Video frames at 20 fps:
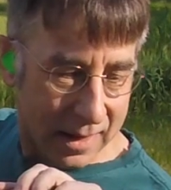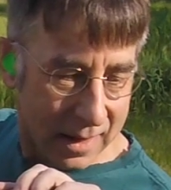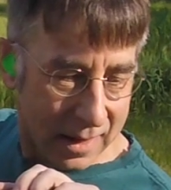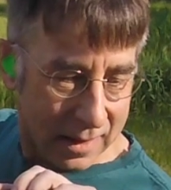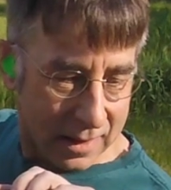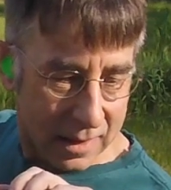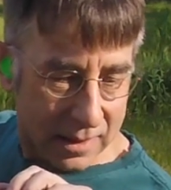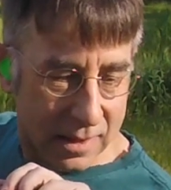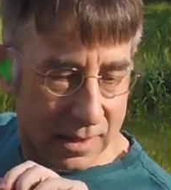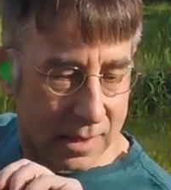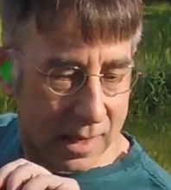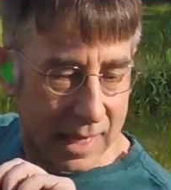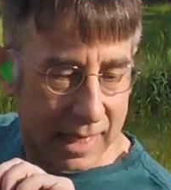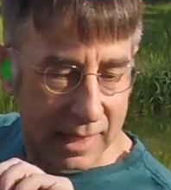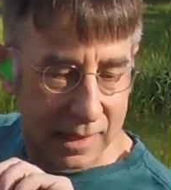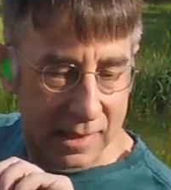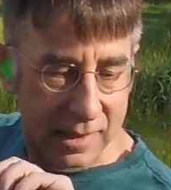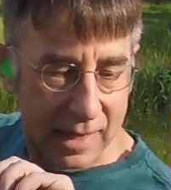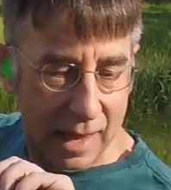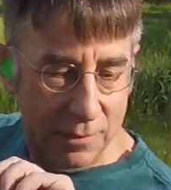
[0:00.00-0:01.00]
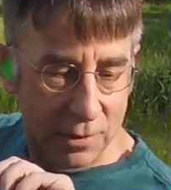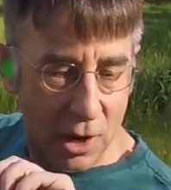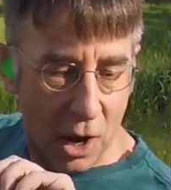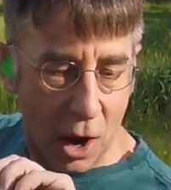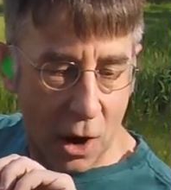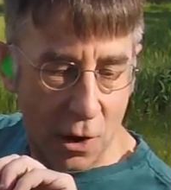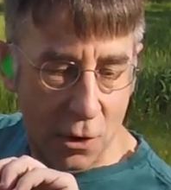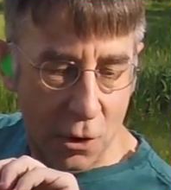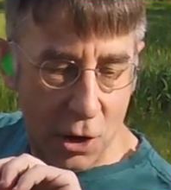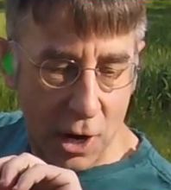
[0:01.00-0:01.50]
this is like a
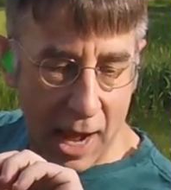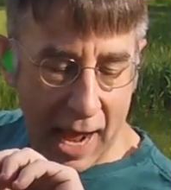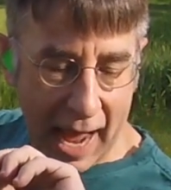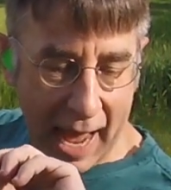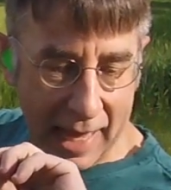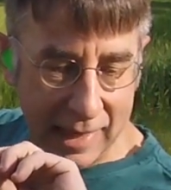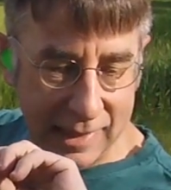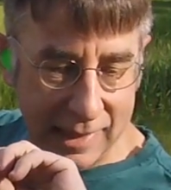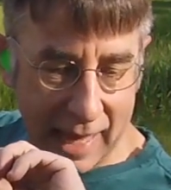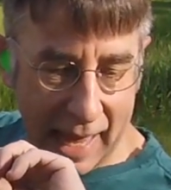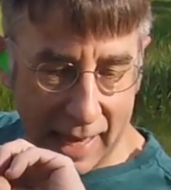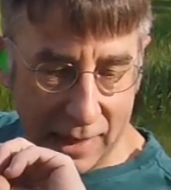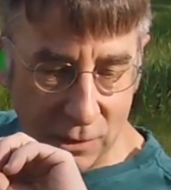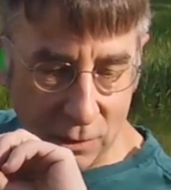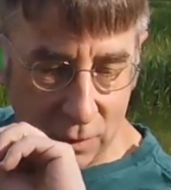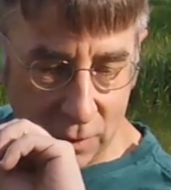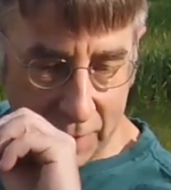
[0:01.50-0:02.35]
700. It has that